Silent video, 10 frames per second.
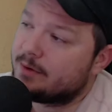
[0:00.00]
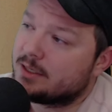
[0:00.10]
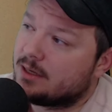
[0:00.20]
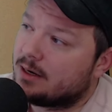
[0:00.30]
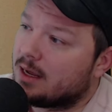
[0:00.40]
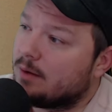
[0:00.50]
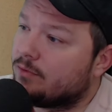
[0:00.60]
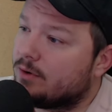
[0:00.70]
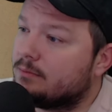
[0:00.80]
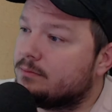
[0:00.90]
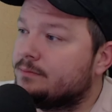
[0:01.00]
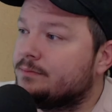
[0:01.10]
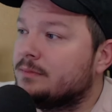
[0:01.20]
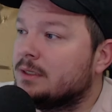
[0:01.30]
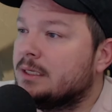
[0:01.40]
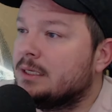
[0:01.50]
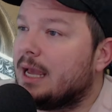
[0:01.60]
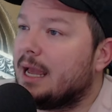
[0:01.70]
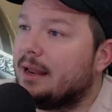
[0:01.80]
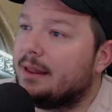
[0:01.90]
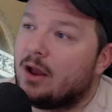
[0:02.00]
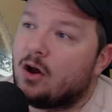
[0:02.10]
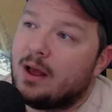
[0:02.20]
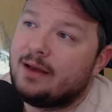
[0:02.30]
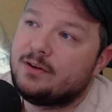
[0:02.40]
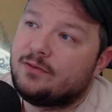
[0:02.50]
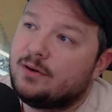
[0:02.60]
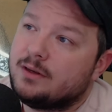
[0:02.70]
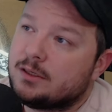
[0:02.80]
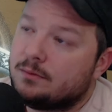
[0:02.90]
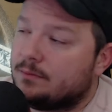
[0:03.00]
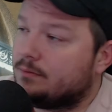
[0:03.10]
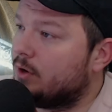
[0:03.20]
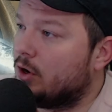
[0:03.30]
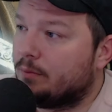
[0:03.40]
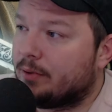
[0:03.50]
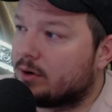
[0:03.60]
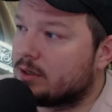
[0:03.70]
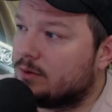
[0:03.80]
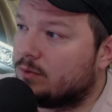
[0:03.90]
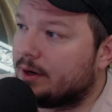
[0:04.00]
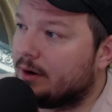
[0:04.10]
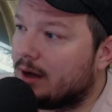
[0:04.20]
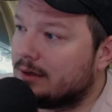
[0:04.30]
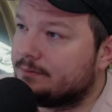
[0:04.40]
is going to come from, and they all have different, perks and whatnot.